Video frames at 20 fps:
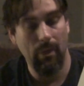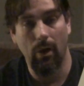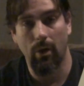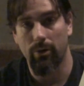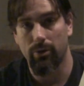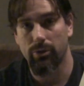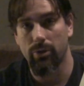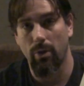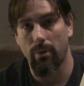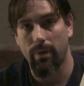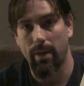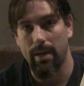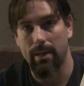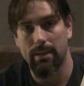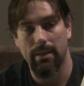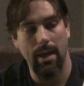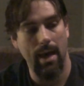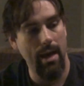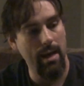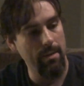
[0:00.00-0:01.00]
or so they
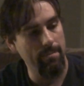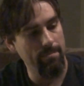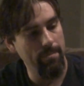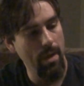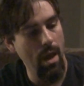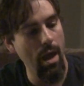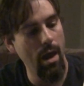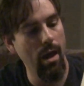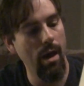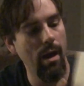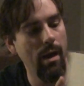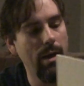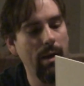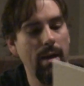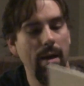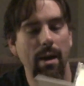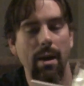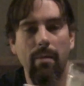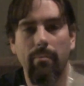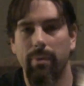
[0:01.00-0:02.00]
say,
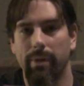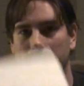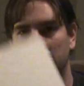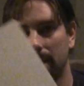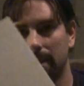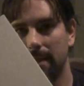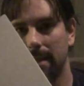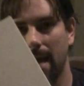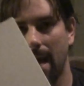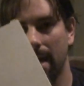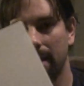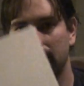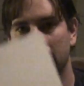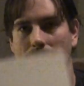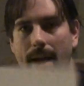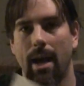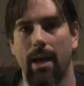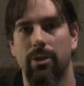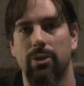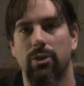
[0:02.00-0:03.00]
but this side's
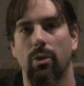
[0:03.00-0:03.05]
not.